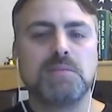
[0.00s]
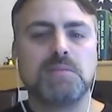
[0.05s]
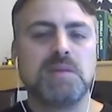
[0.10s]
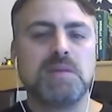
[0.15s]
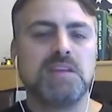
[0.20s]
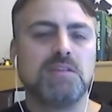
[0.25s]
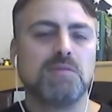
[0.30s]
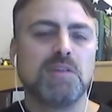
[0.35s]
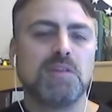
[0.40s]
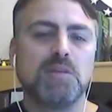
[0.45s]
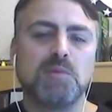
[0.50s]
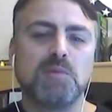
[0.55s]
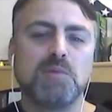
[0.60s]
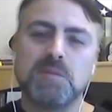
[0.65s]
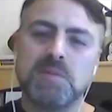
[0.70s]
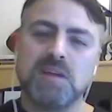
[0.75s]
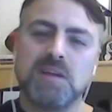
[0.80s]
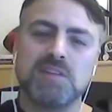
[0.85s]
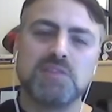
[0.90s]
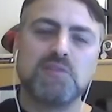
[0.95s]
I mean, you really want to
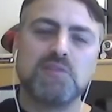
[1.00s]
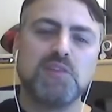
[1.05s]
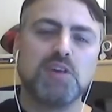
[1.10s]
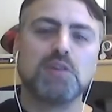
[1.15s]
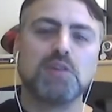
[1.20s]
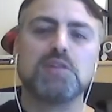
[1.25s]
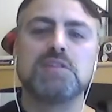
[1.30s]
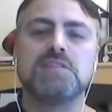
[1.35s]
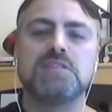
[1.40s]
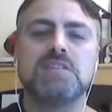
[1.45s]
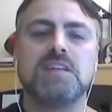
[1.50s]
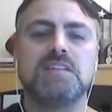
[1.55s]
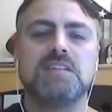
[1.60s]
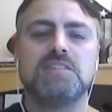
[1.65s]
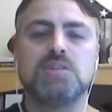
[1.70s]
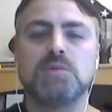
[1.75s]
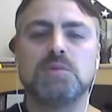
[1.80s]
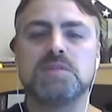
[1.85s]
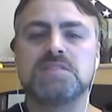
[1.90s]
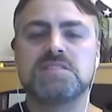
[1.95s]
be on the field and
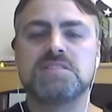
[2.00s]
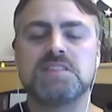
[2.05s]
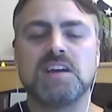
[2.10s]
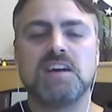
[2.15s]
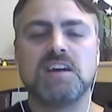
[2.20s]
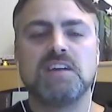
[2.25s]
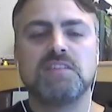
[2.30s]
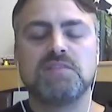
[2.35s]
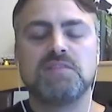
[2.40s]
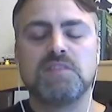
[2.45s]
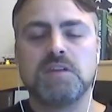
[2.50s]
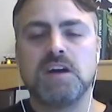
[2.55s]
doing stuff.